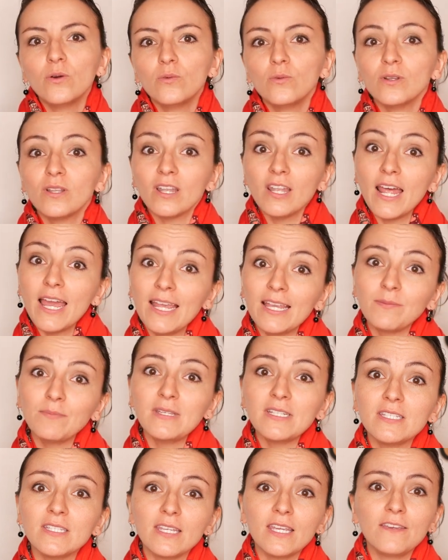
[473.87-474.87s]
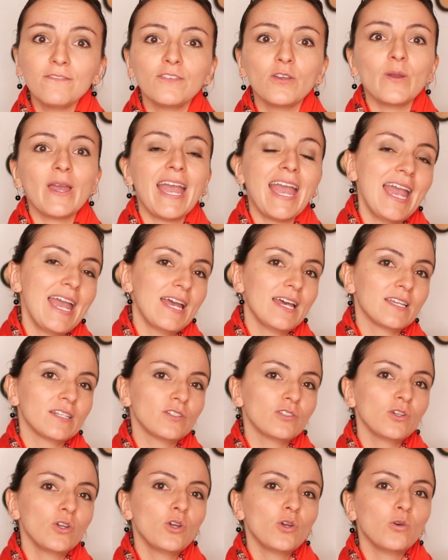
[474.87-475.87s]
would like me to give you a
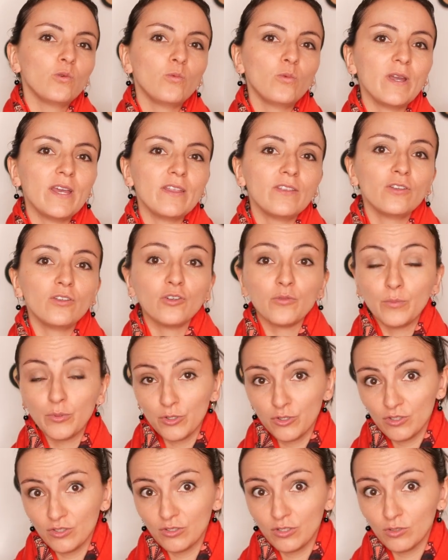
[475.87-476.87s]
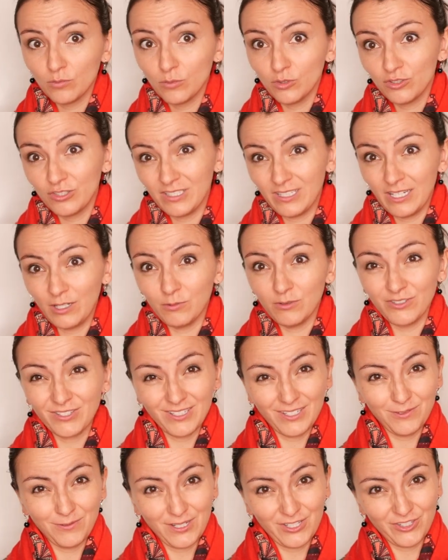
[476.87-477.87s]
hand with your personal multilingual
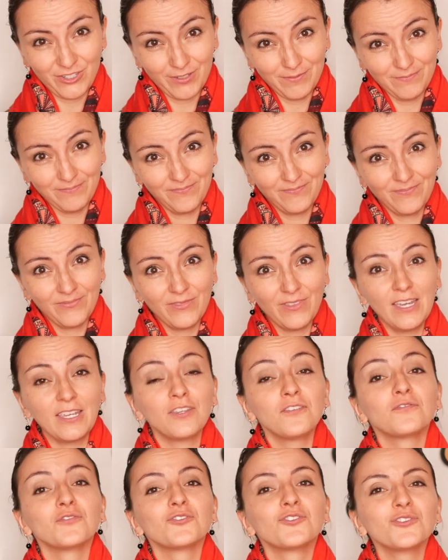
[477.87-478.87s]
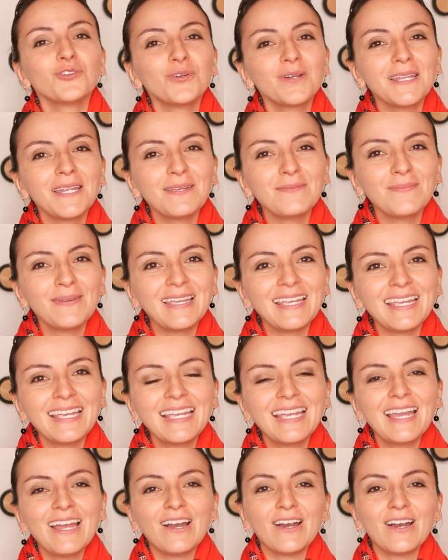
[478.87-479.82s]
situation. Thank you for joining me